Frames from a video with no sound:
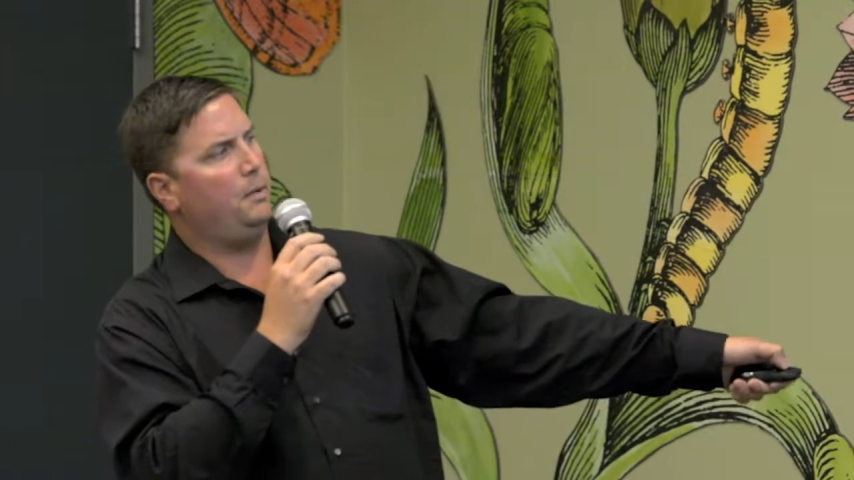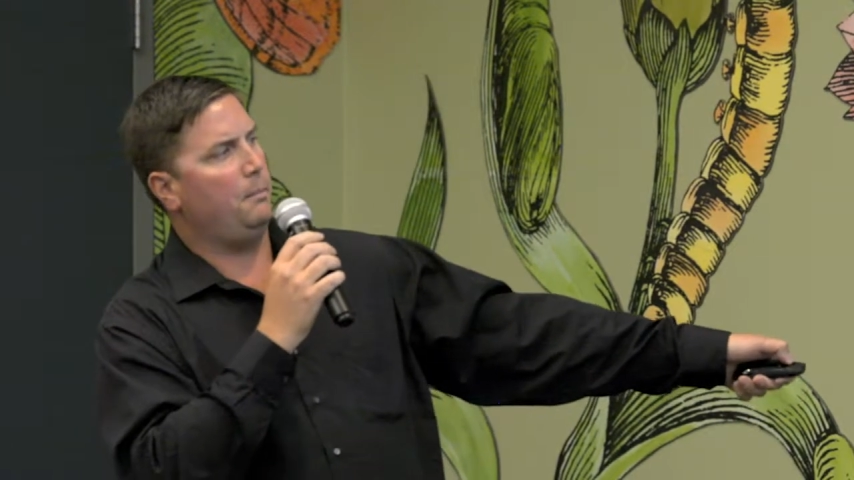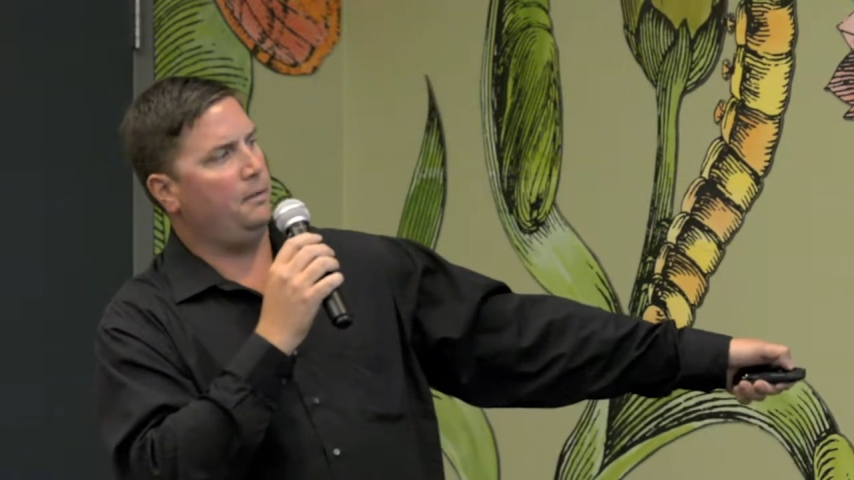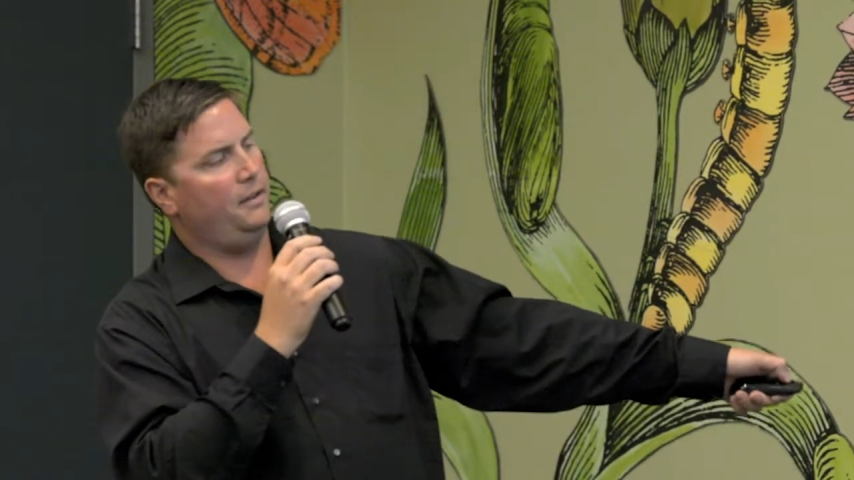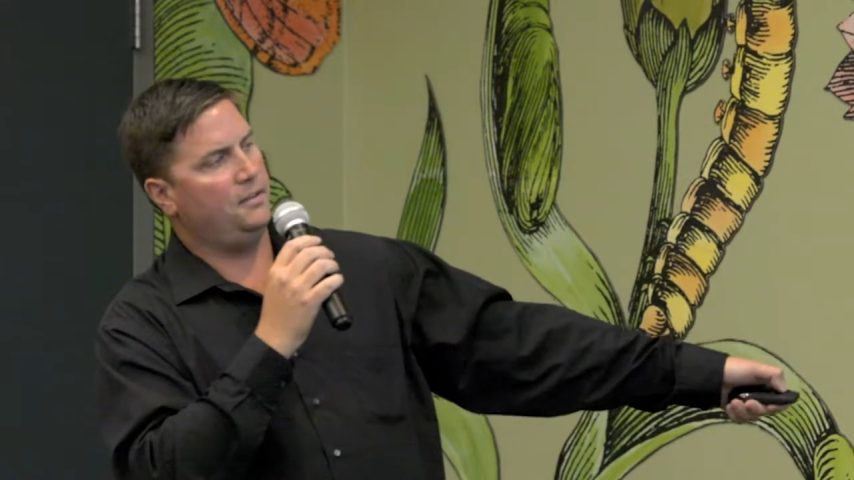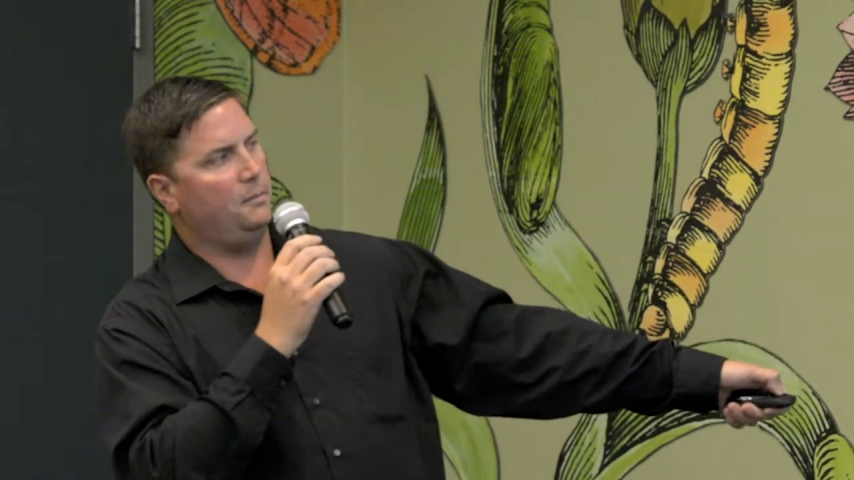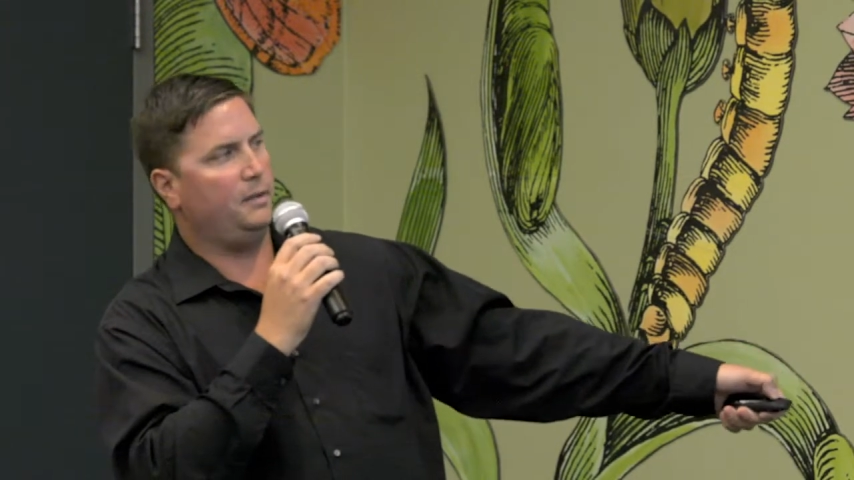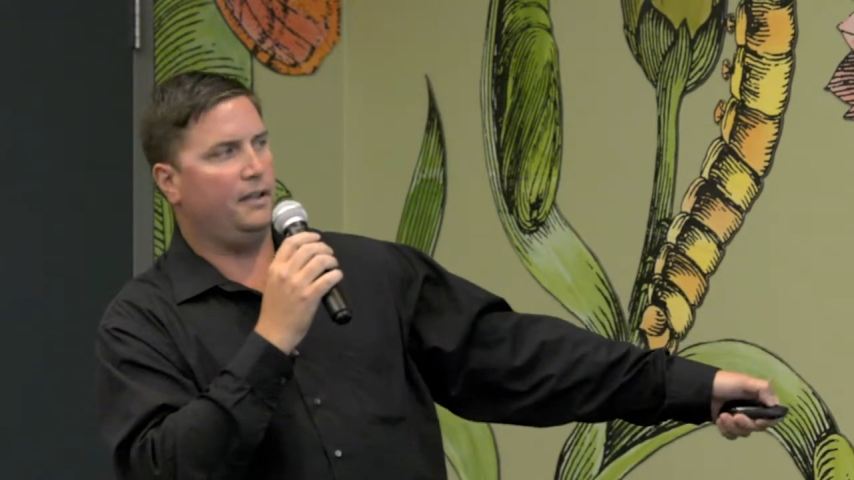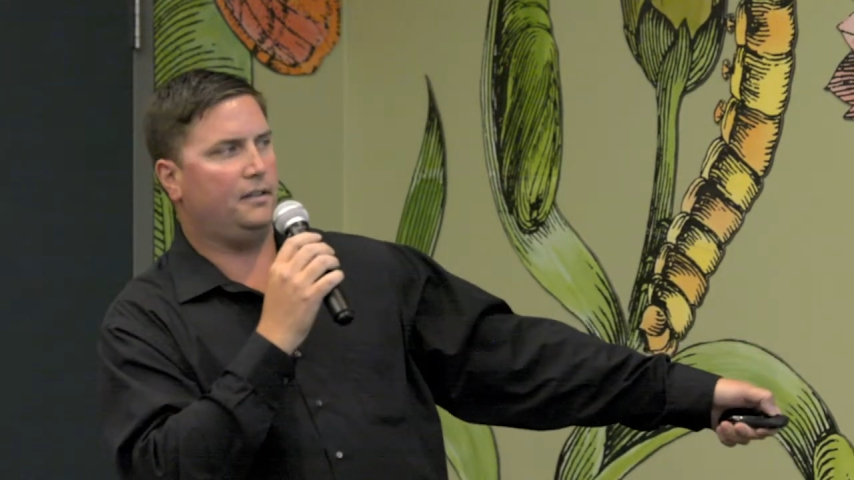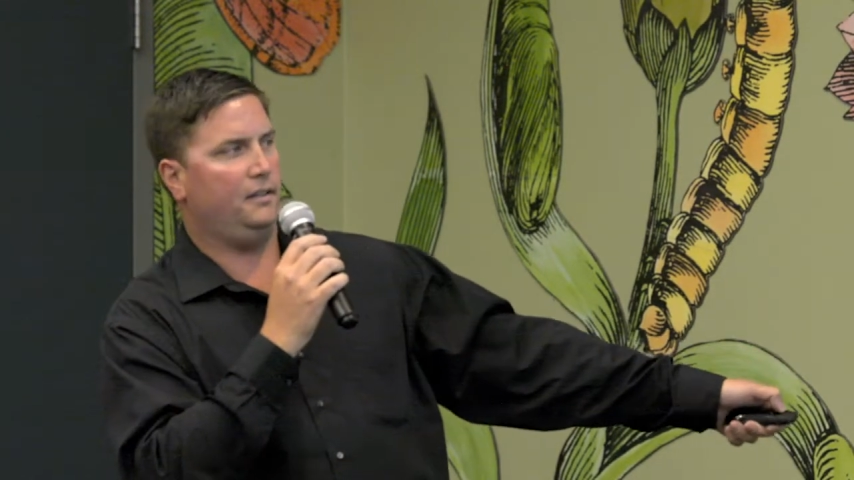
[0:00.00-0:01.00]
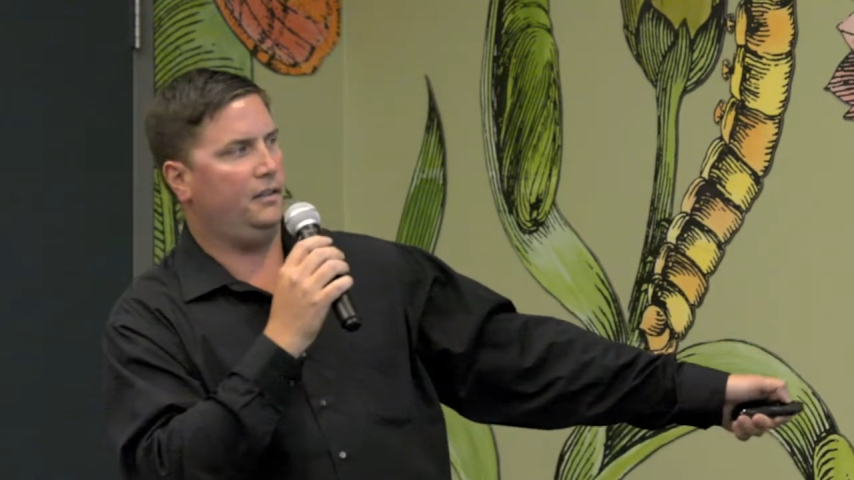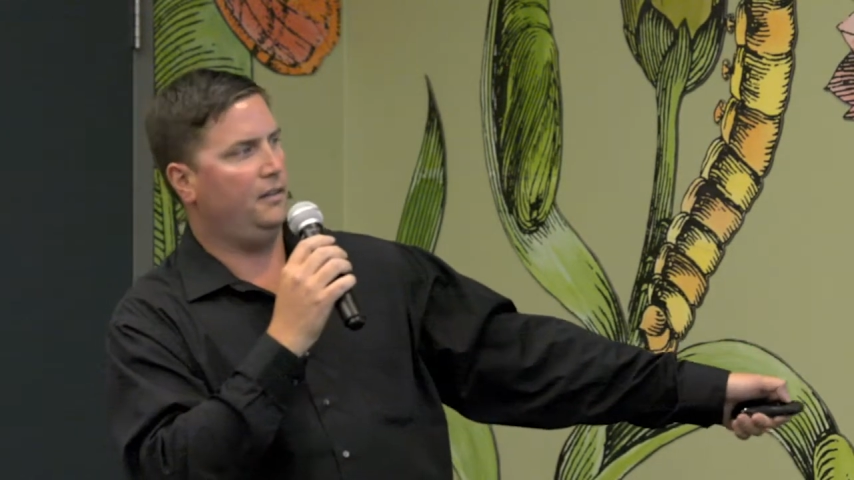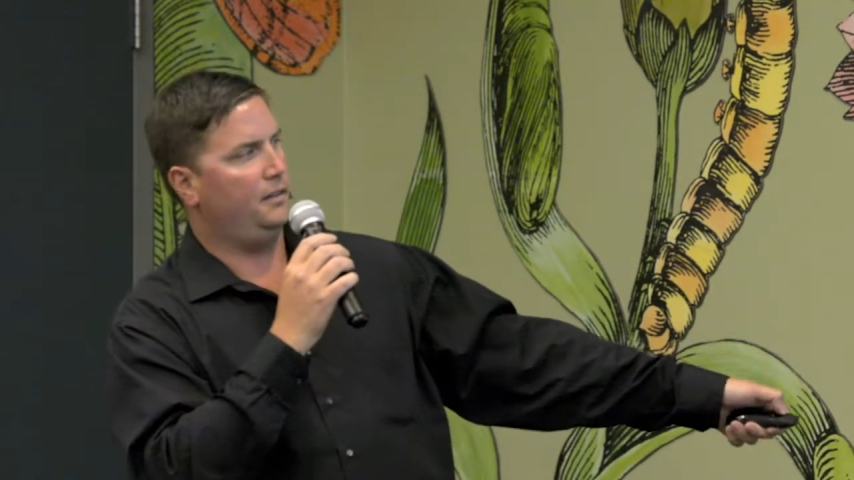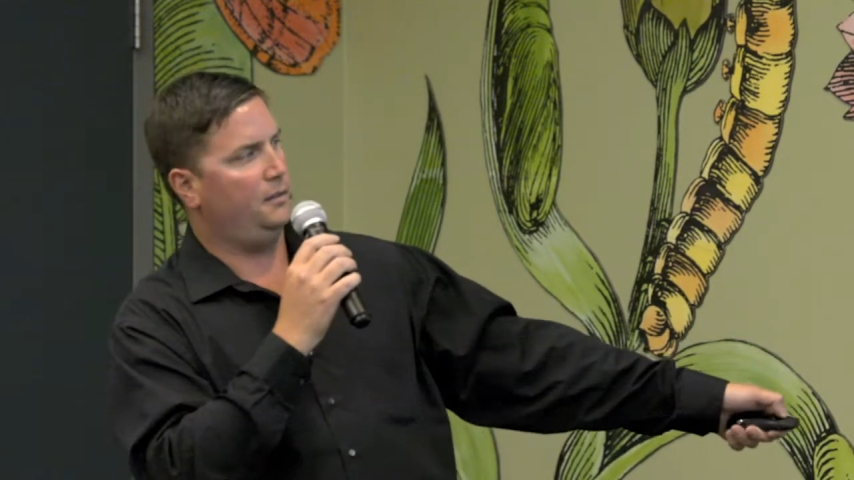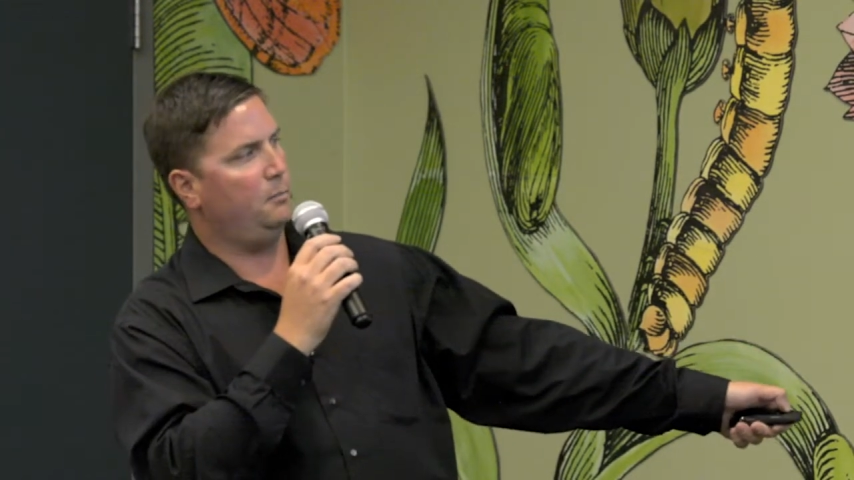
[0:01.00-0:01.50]
population of plants in here.
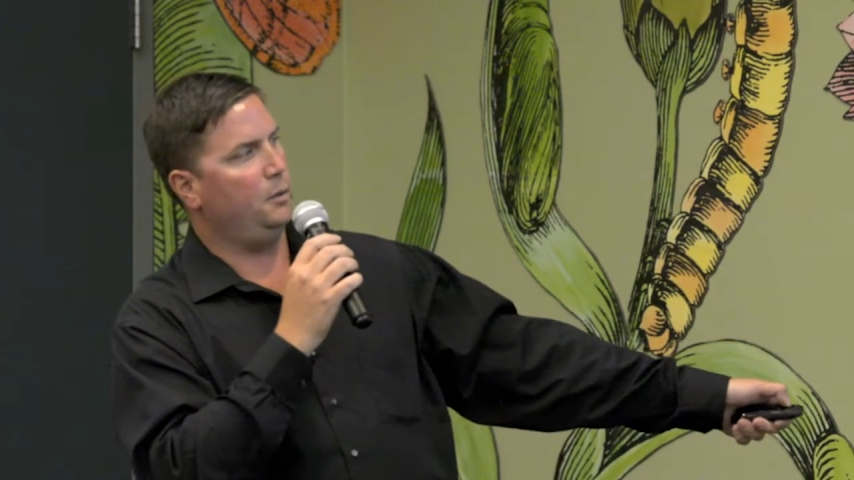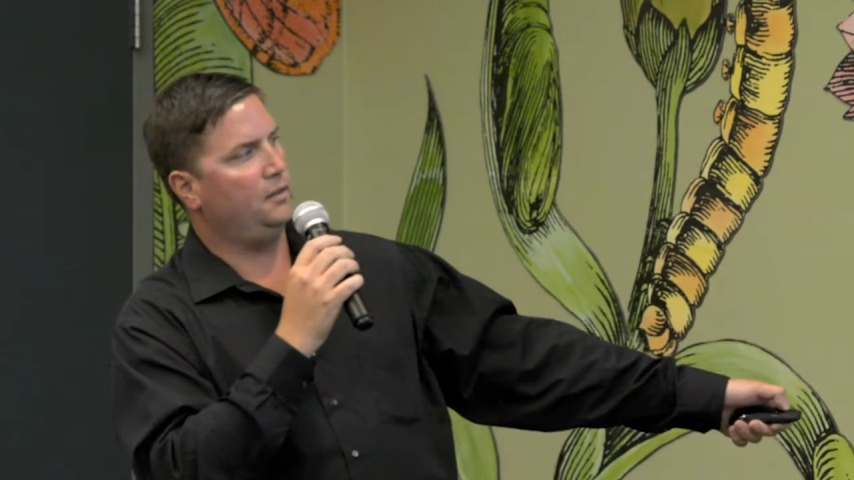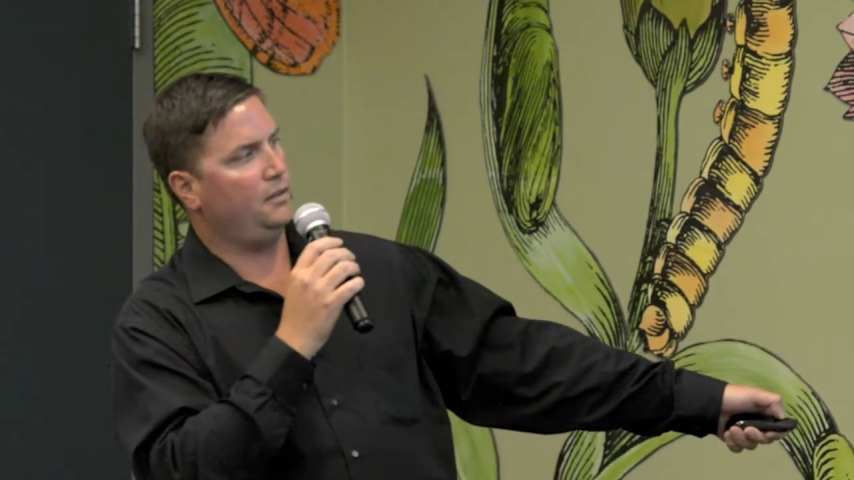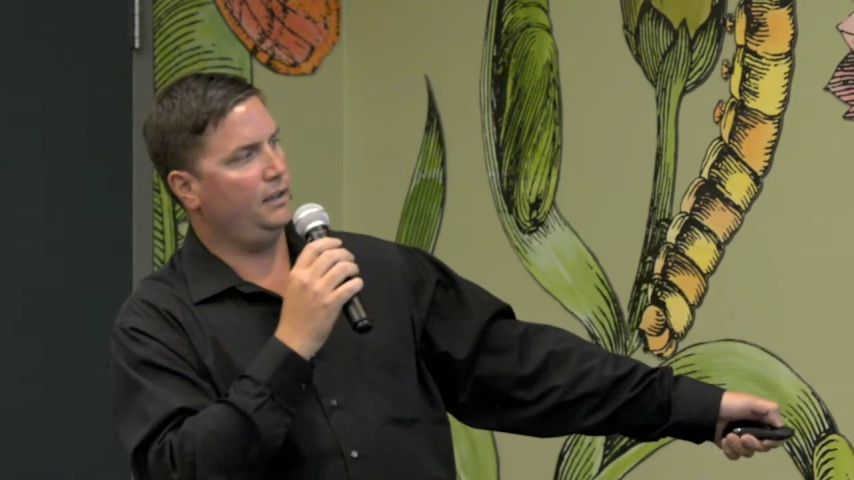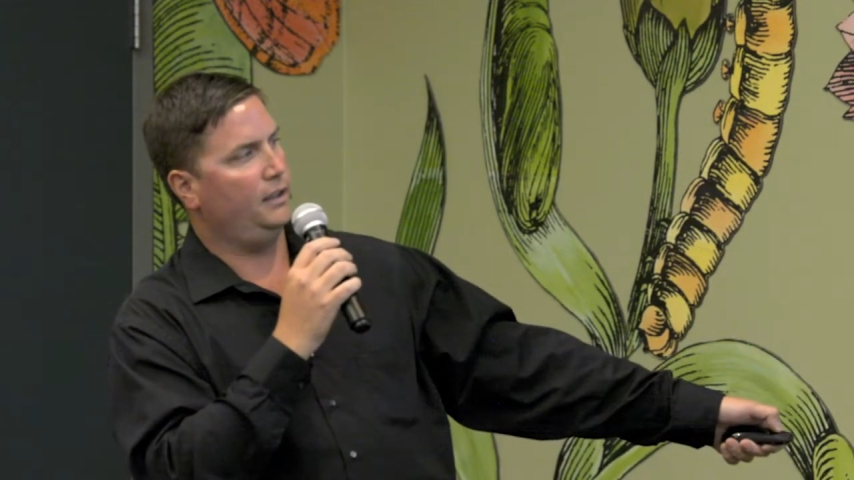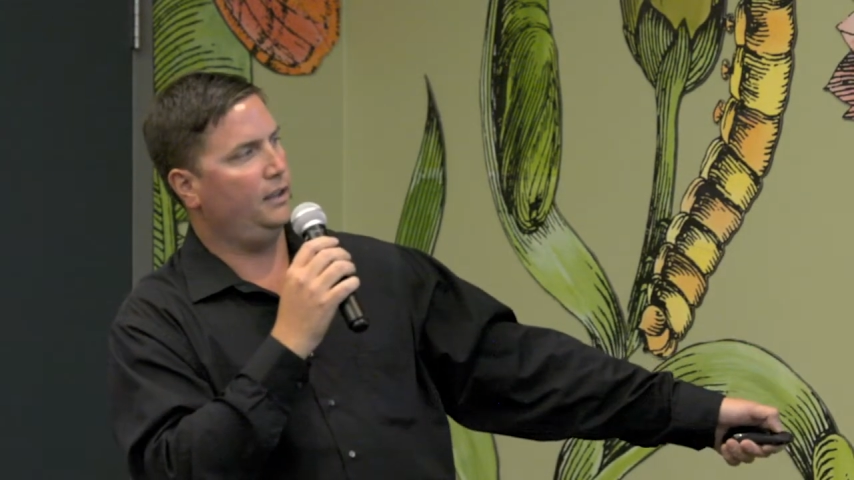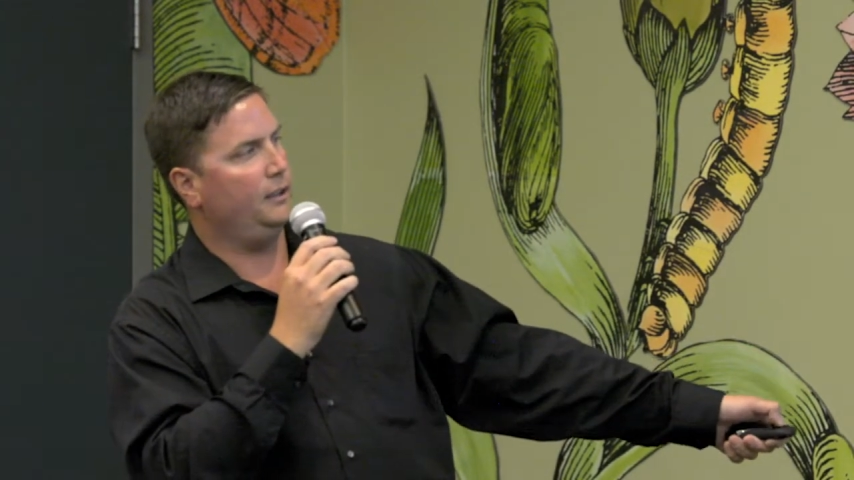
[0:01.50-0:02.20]
This is mostly,